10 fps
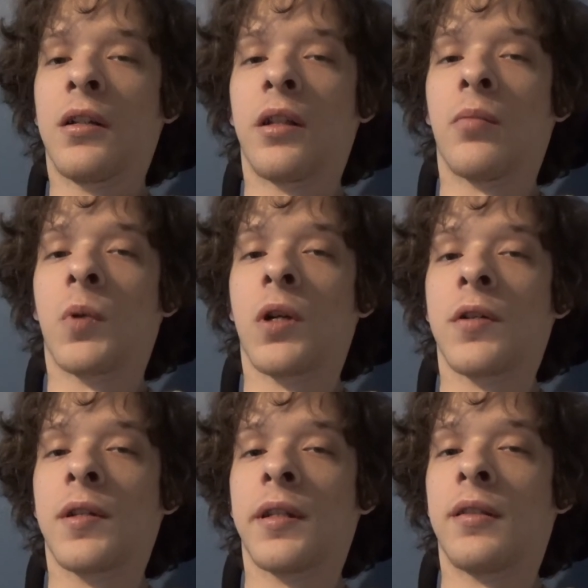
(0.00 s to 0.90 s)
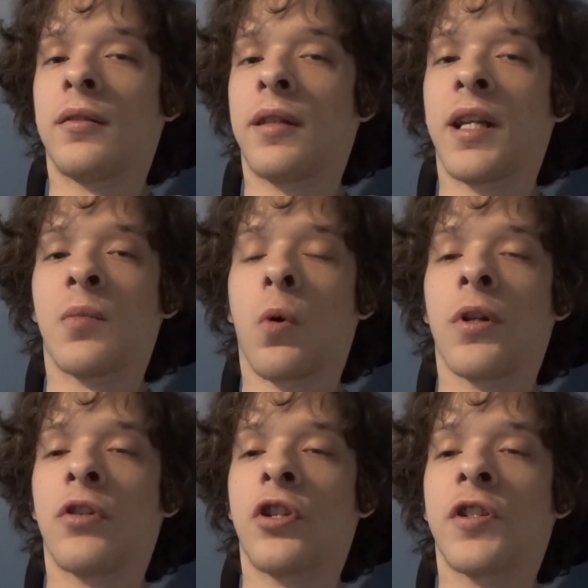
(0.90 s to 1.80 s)
numbers and as more
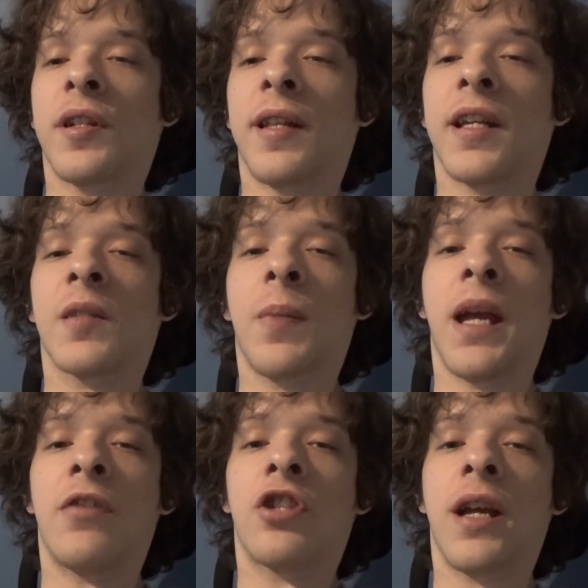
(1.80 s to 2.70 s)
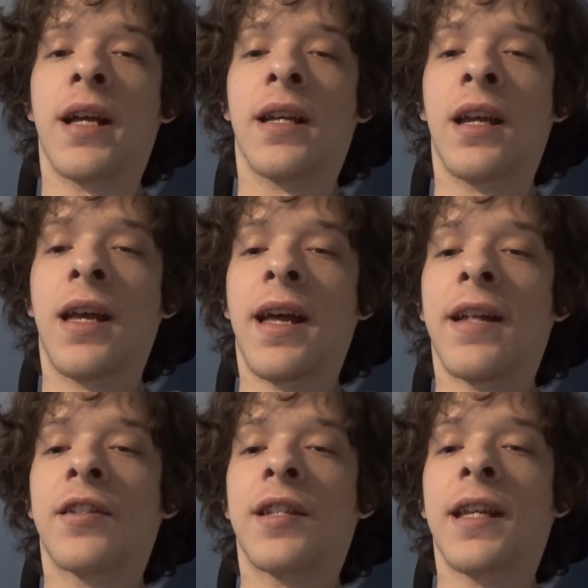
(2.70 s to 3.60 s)
than just the next paycheck
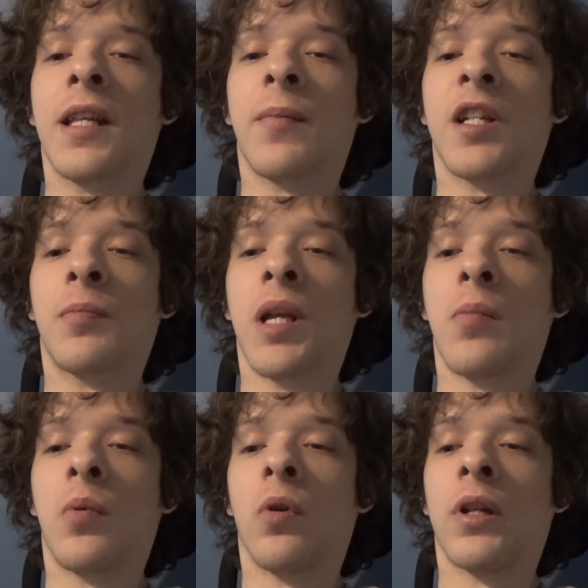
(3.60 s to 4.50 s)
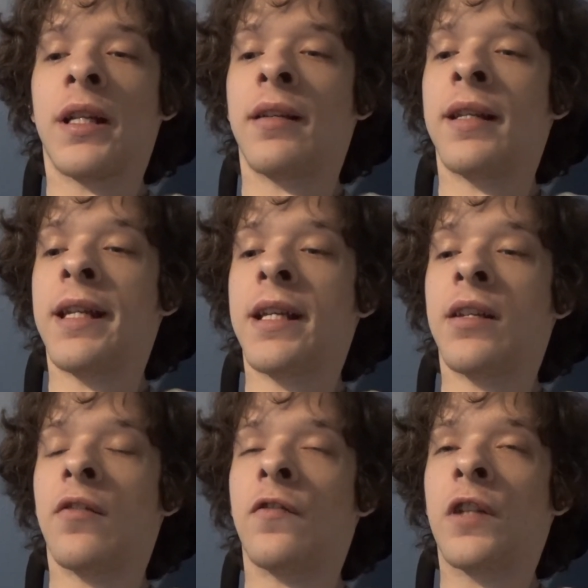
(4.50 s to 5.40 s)
and seeing them as people in need
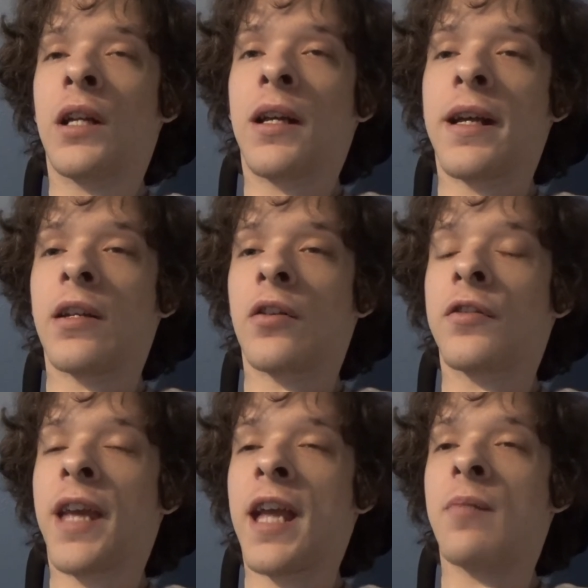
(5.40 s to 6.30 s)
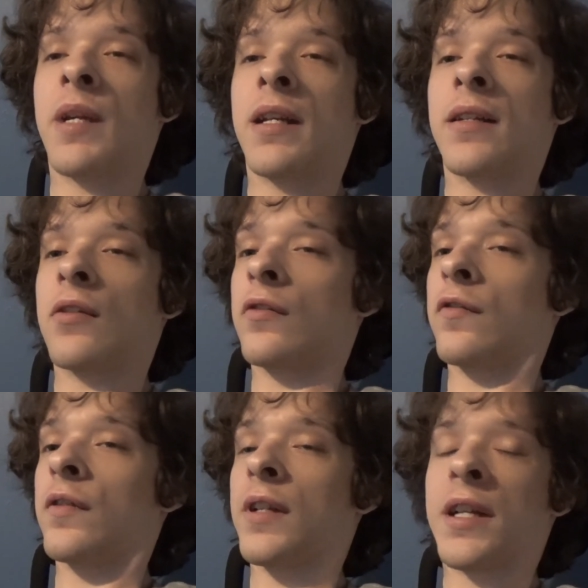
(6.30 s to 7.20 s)
of entertainment,
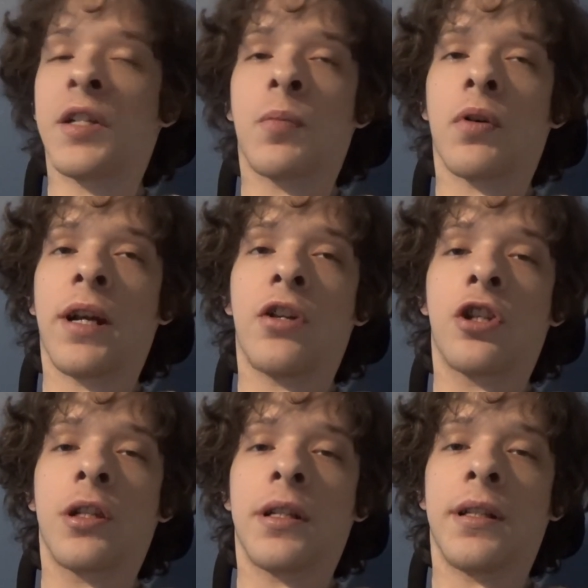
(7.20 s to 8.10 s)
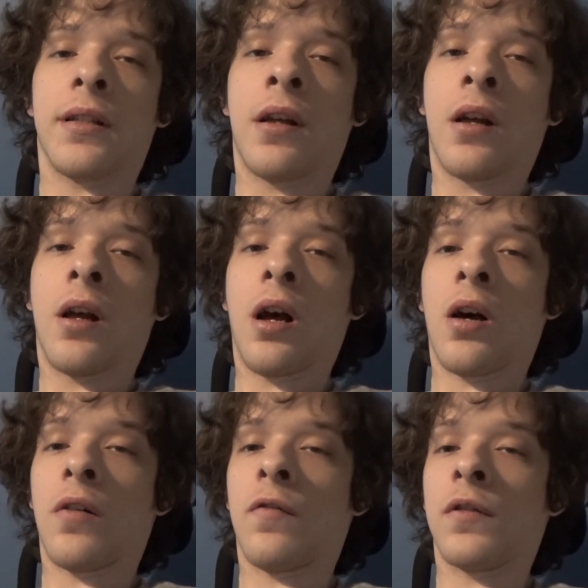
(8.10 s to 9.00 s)
of inspiration,
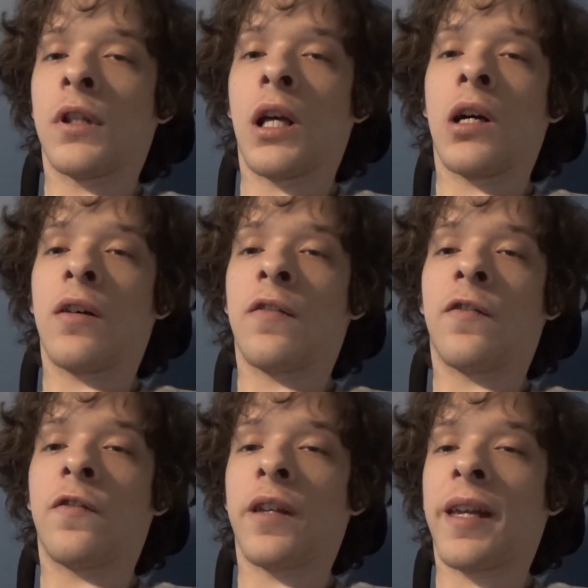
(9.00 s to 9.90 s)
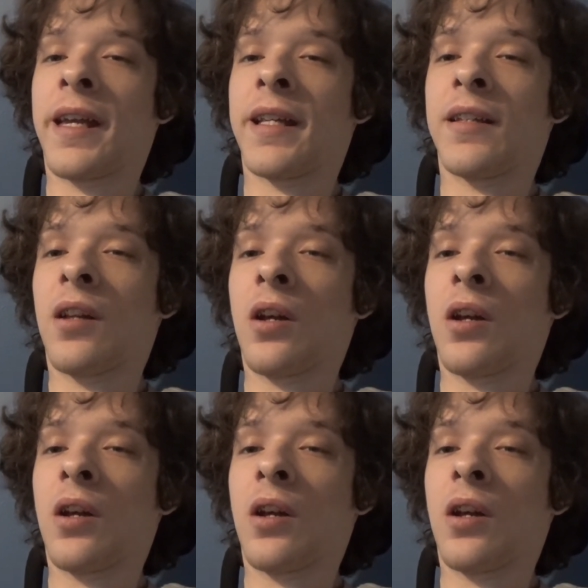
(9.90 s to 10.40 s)
of love and